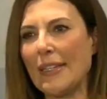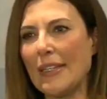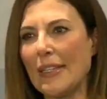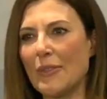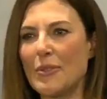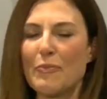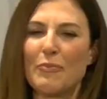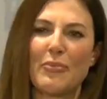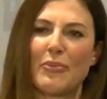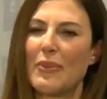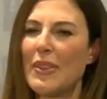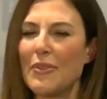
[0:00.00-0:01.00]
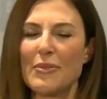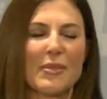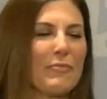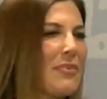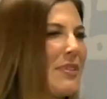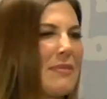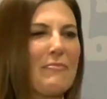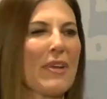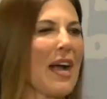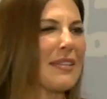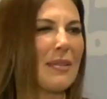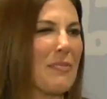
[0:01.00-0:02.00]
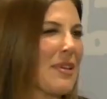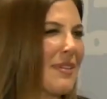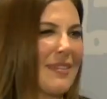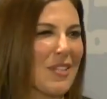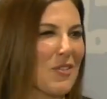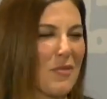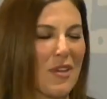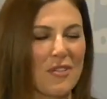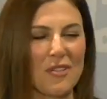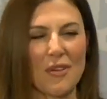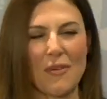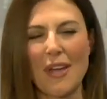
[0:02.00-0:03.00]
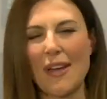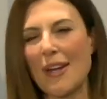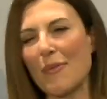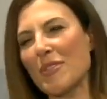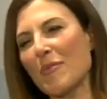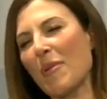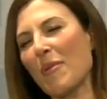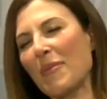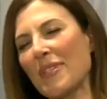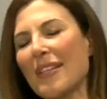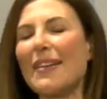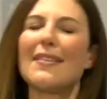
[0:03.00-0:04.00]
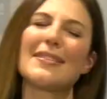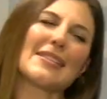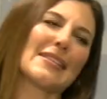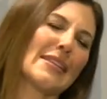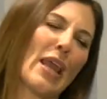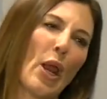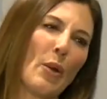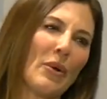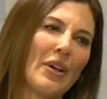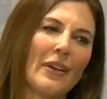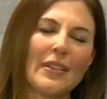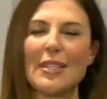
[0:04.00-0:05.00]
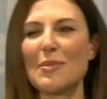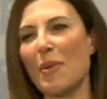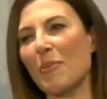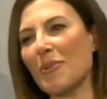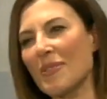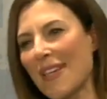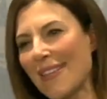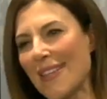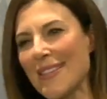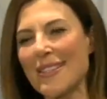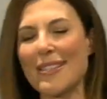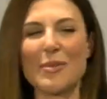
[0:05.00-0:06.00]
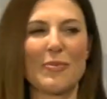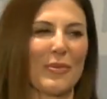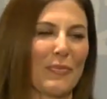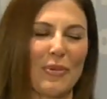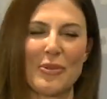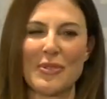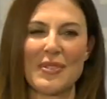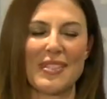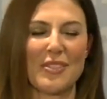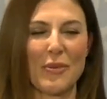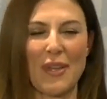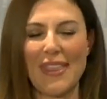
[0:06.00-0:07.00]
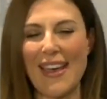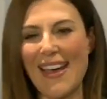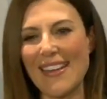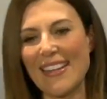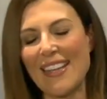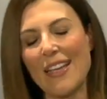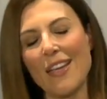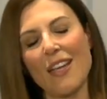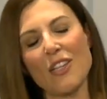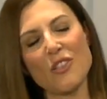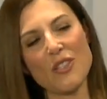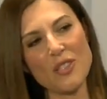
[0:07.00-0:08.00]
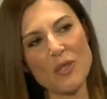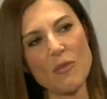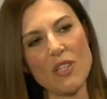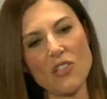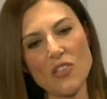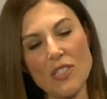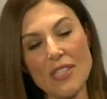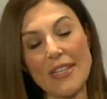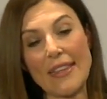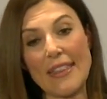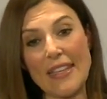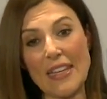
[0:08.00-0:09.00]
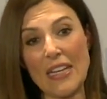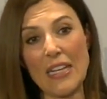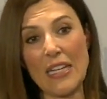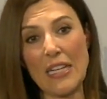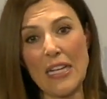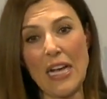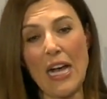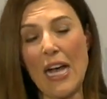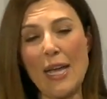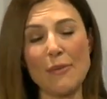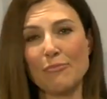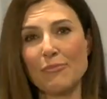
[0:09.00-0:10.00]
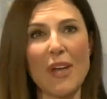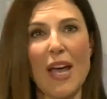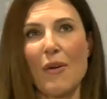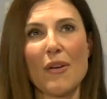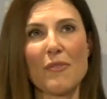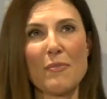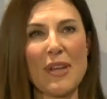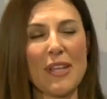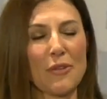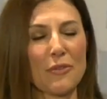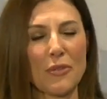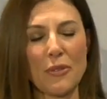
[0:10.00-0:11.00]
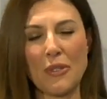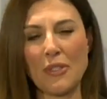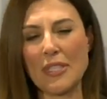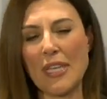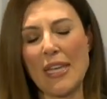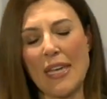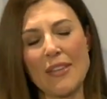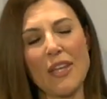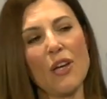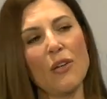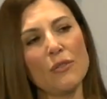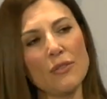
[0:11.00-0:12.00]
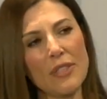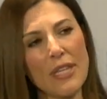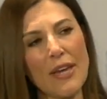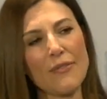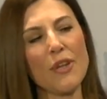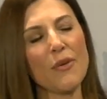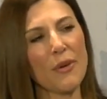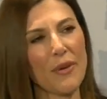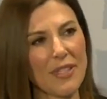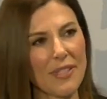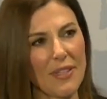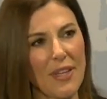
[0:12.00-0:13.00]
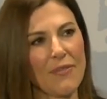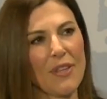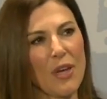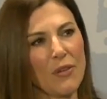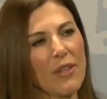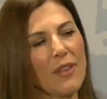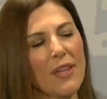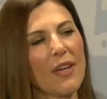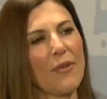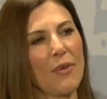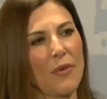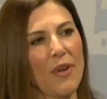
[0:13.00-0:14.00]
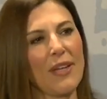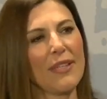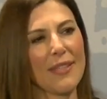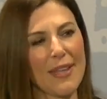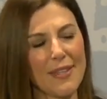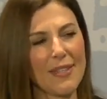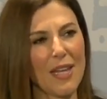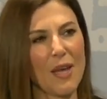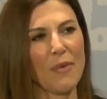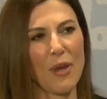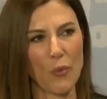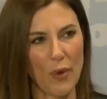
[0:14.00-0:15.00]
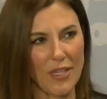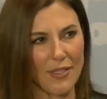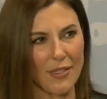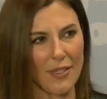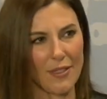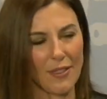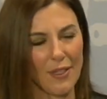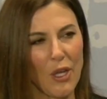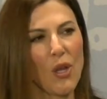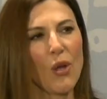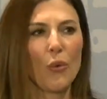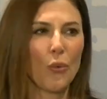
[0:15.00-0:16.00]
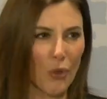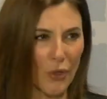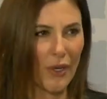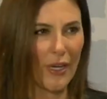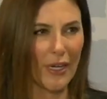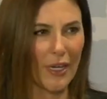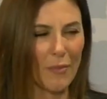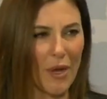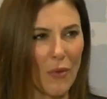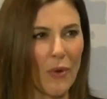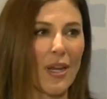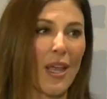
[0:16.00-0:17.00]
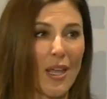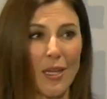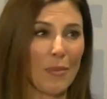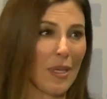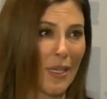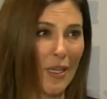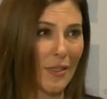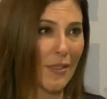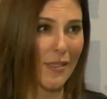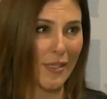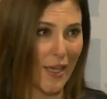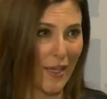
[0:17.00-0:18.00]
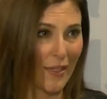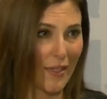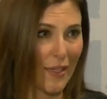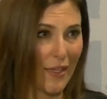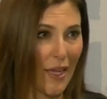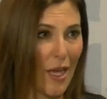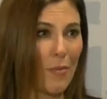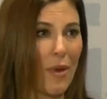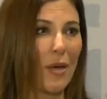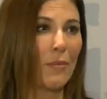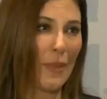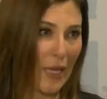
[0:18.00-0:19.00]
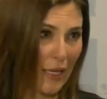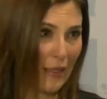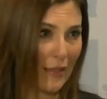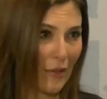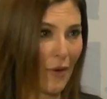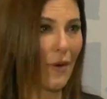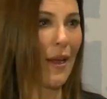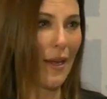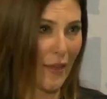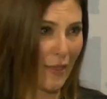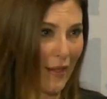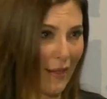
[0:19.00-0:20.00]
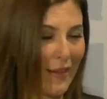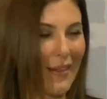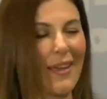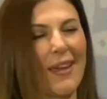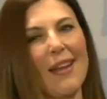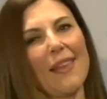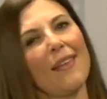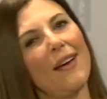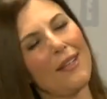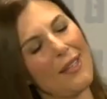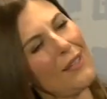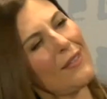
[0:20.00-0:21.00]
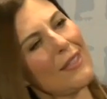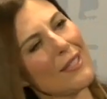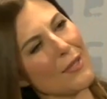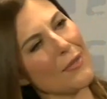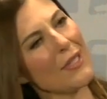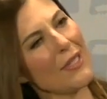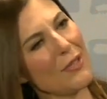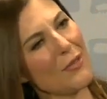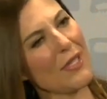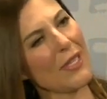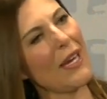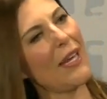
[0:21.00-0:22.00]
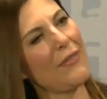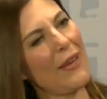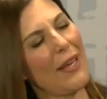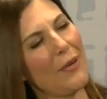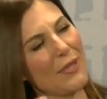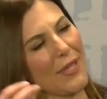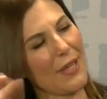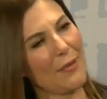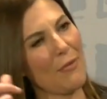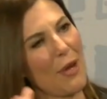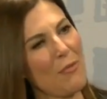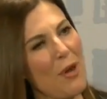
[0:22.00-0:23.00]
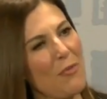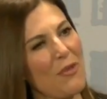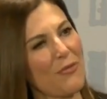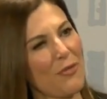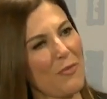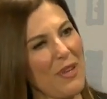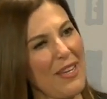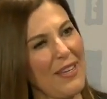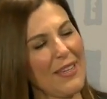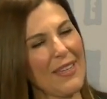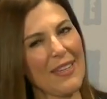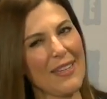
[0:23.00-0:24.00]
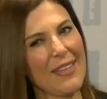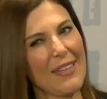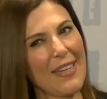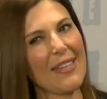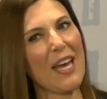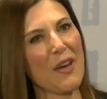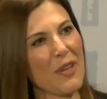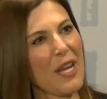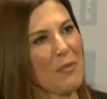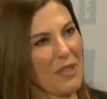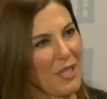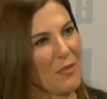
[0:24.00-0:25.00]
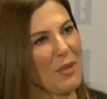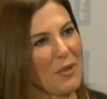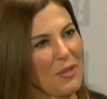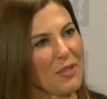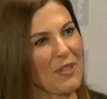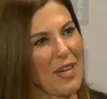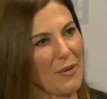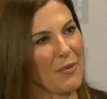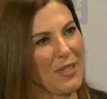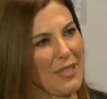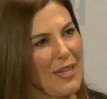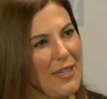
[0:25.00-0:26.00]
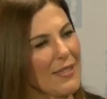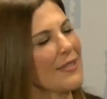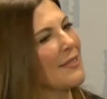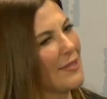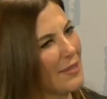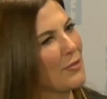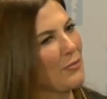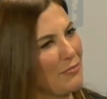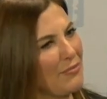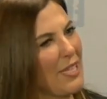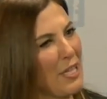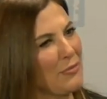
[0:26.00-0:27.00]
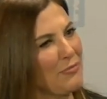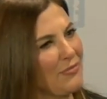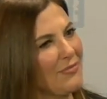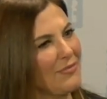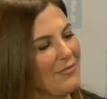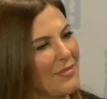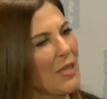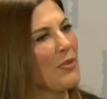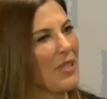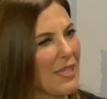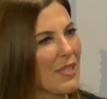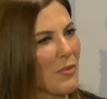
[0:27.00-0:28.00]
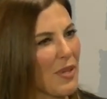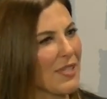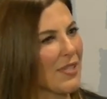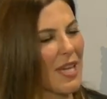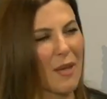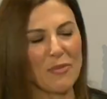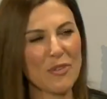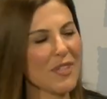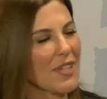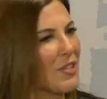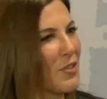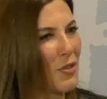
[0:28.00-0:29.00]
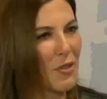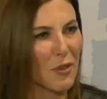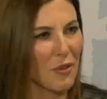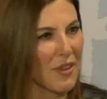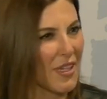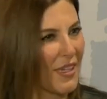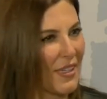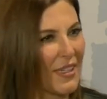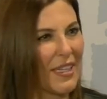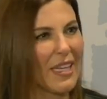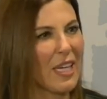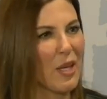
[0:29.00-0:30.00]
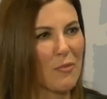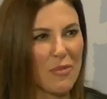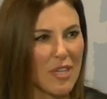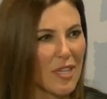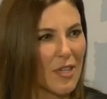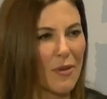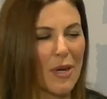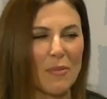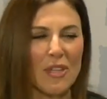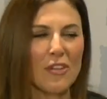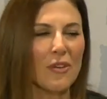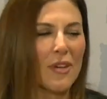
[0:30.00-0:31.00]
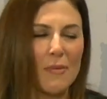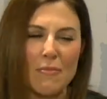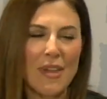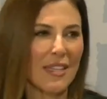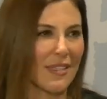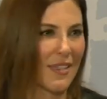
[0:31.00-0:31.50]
there was some gossiping situation going on. I went to my mom and I said, oh, this is terrible, and these people are saying this, and this person's doing that. And she looked at me and she said, Thea, I'm however many years old, and I have no regrets in life. The only thing I regret is any time I wasted worrying about what anybody else said about me or anything. And I thought, oh, that's really interesting. It was like a moment for me. And now that I'm a little bit older, I realize, you know, that really is a waste of time. You just got to do your thing and be you. I mean, you're an amazing